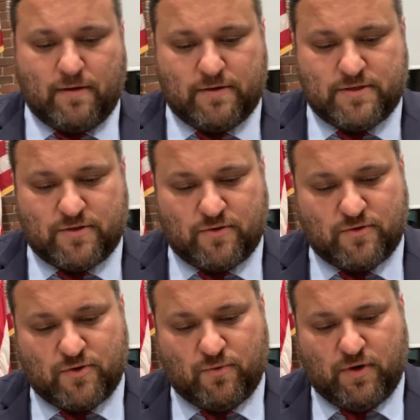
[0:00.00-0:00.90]

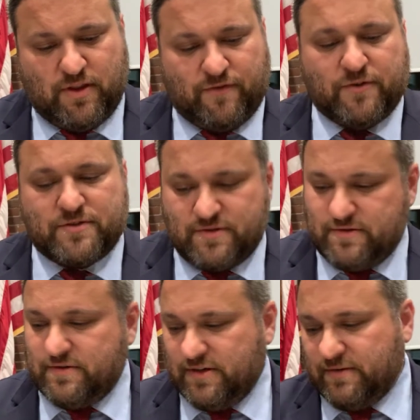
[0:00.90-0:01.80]
So one of the
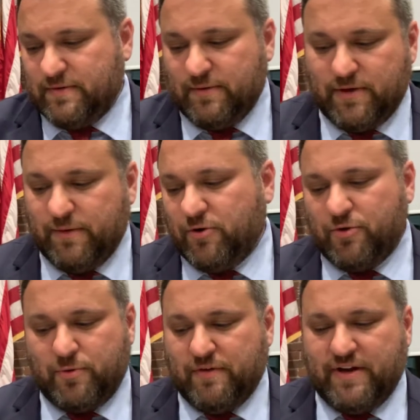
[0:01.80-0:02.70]
first, I won't go
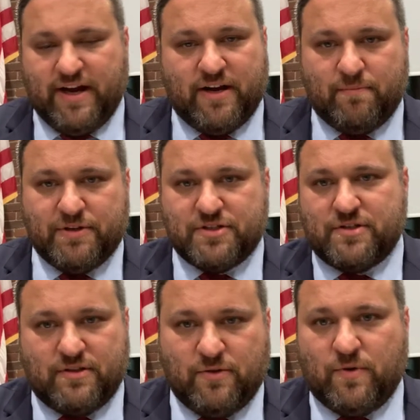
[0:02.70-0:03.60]
through every item, but
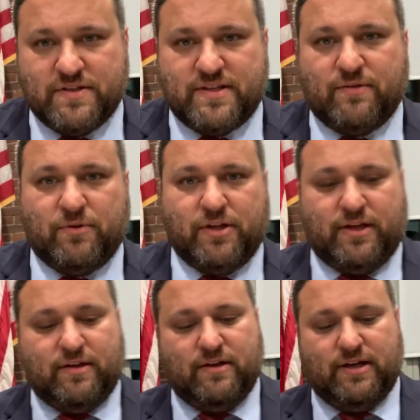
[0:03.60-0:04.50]
just the ones that really,